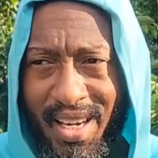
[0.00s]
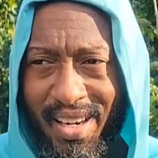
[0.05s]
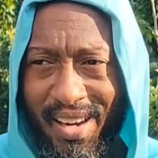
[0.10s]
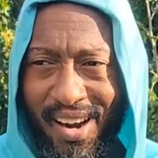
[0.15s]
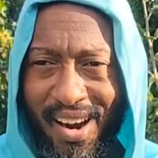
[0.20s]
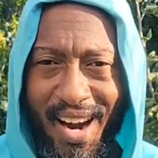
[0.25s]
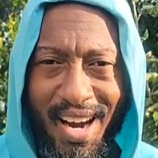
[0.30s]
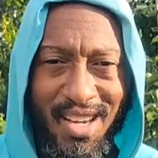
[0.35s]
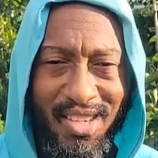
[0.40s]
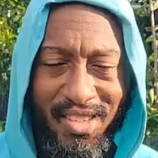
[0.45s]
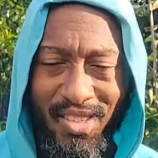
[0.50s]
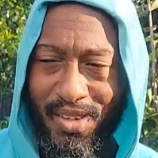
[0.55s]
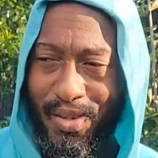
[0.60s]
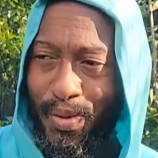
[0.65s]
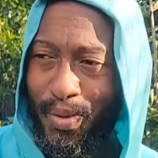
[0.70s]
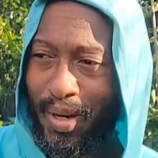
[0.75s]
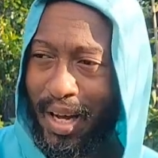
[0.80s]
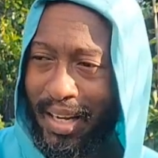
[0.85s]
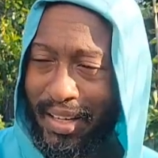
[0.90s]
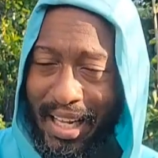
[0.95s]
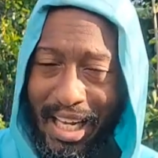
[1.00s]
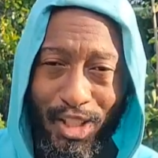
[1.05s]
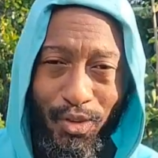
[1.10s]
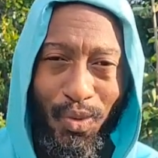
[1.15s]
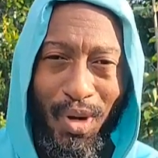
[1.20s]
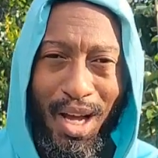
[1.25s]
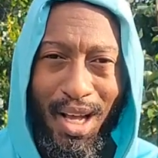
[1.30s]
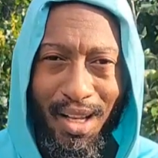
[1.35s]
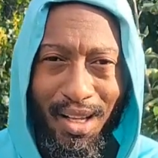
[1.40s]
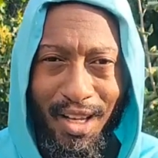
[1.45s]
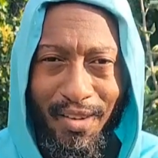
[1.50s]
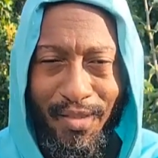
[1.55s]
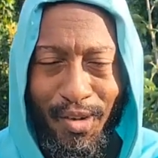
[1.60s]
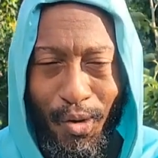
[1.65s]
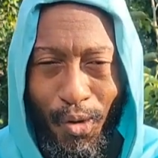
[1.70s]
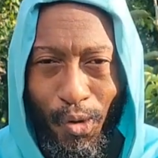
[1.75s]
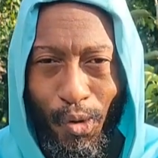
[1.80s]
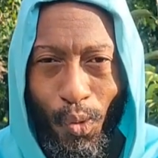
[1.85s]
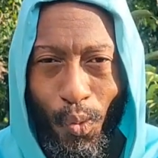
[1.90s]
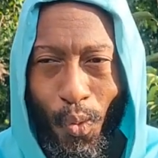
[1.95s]
All right, so that's why I love it
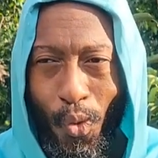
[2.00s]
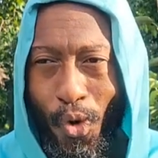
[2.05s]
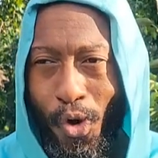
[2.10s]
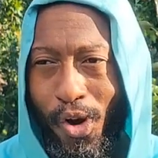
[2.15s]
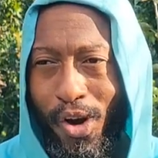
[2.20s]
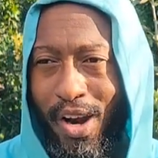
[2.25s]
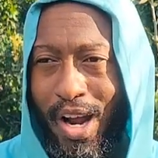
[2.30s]
on the water.